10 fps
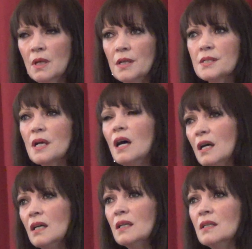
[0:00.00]
And it's, ah,
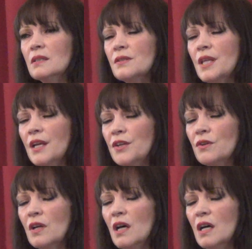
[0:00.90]
oh, thank
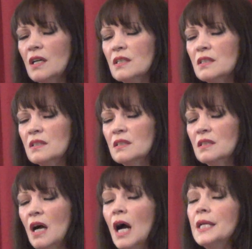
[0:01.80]
you,
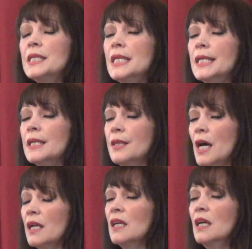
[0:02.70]
God. I needed
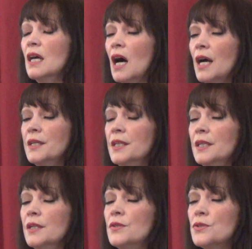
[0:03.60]
that. I
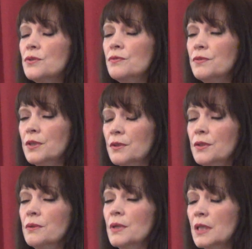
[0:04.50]
needed to feel
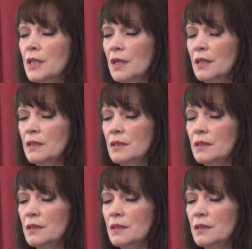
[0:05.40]
you again